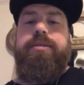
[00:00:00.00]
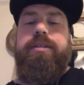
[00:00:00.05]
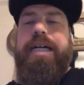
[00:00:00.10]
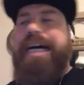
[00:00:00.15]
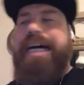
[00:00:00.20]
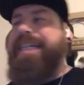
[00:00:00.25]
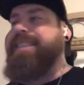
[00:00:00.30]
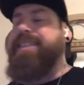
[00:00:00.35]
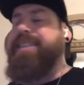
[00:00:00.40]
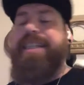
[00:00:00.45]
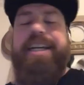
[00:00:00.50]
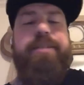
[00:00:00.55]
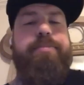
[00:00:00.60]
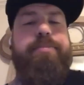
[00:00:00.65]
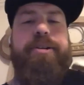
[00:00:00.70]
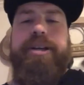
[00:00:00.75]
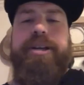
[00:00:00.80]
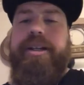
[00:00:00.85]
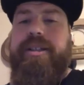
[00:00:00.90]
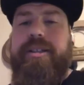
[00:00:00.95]
I stayed
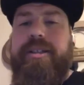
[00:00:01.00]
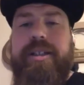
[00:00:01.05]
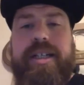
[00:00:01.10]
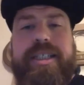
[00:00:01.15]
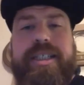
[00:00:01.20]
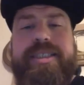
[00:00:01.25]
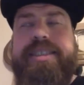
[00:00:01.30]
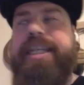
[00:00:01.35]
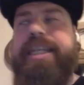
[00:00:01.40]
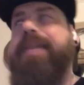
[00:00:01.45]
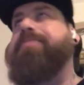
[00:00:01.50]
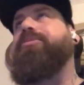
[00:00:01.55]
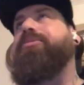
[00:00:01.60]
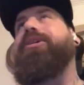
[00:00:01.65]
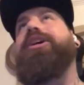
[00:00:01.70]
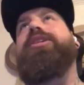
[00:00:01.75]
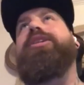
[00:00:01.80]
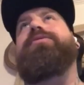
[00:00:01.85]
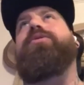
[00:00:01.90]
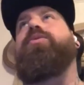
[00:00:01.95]
praying. I stayed
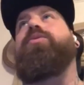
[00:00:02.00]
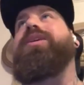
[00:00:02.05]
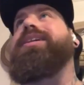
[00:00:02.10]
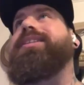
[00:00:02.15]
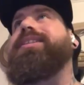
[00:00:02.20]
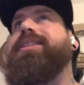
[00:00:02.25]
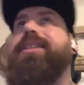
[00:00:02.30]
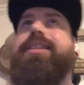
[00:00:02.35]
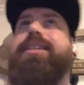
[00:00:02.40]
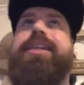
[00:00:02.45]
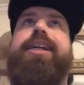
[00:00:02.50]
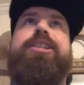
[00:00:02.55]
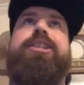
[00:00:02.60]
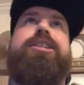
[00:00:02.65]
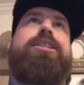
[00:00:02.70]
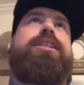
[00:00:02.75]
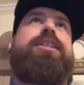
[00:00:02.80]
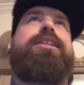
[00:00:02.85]
praying for reconciliation.